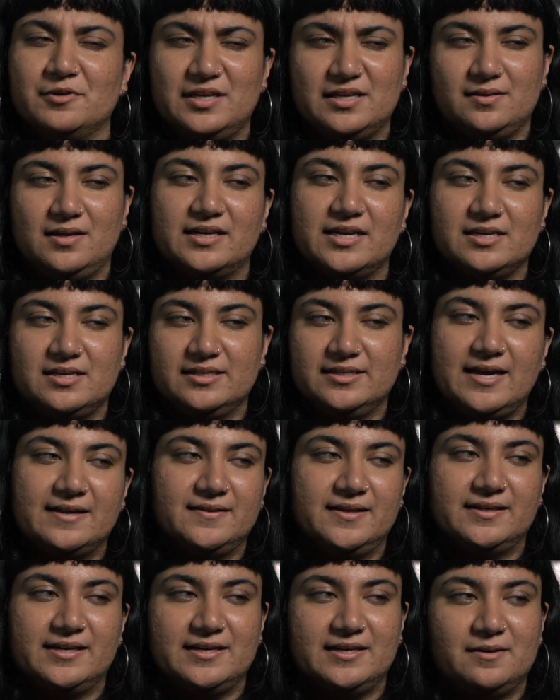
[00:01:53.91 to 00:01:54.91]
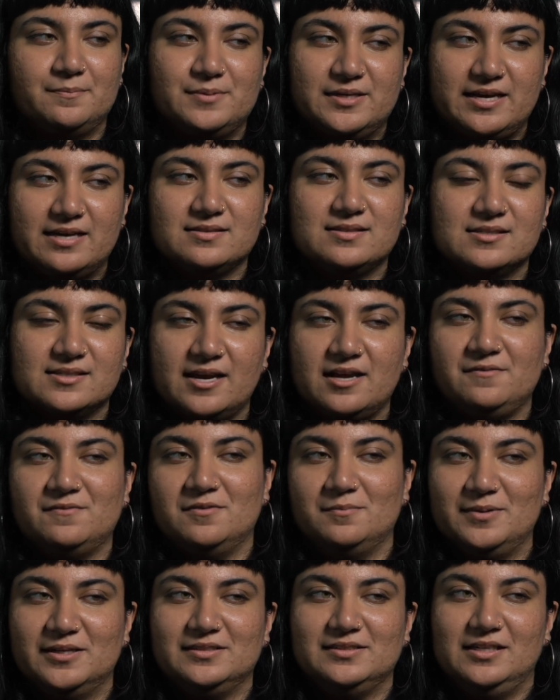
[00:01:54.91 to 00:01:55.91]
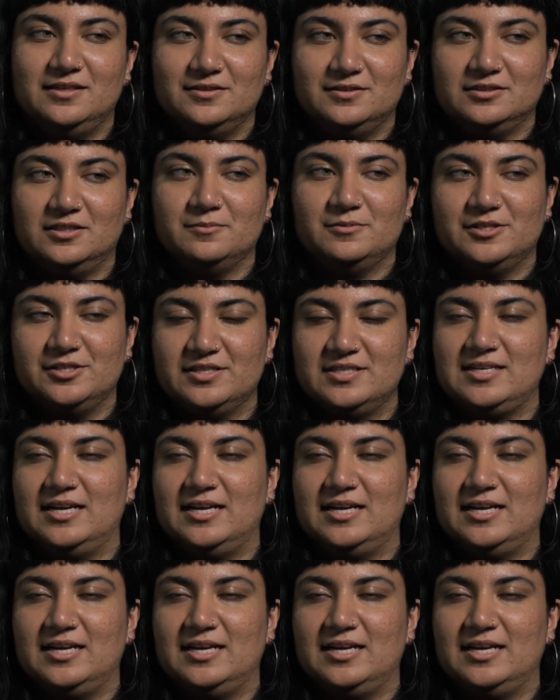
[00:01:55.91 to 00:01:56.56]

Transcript: really lucky to get like getting a BS is kind of a big deal in computer